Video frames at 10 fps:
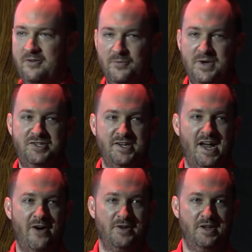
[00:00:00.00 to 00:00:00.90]
reaching
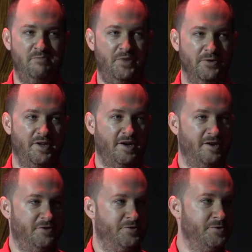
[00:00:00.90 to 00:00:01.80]
out and building
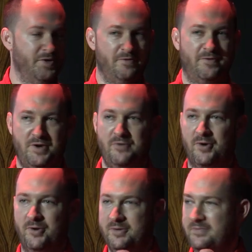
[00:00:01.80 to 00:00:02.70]
a truly free
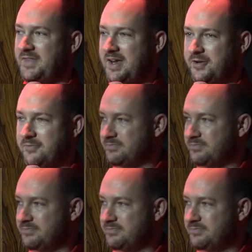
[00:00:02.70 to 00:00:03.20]
world. Thank you.